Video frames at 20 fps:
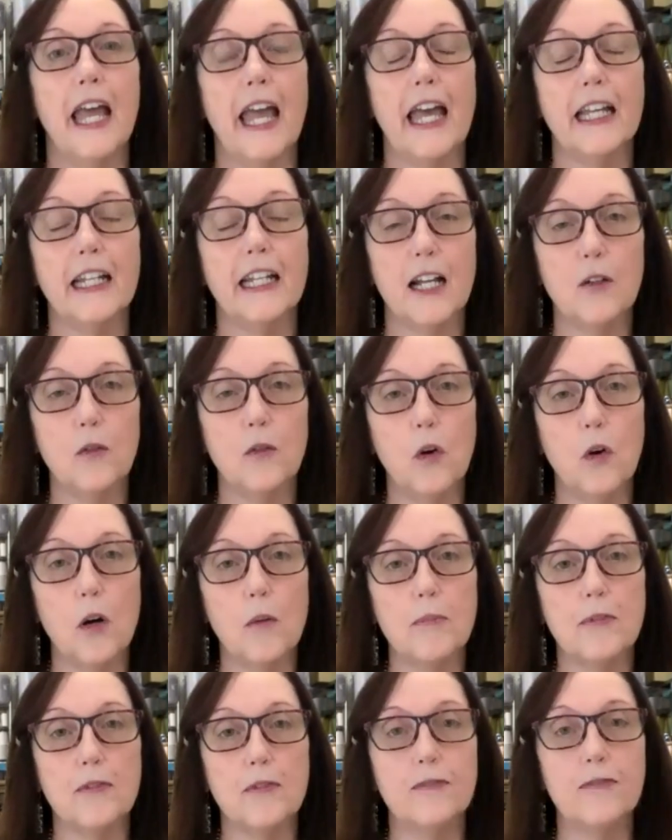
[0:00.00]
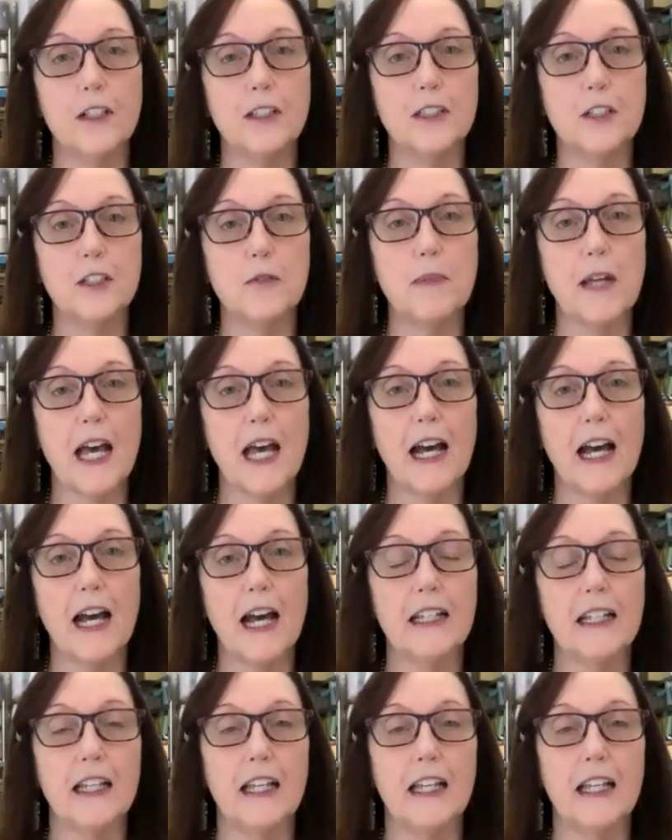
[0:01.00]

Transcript: And I warp front to back,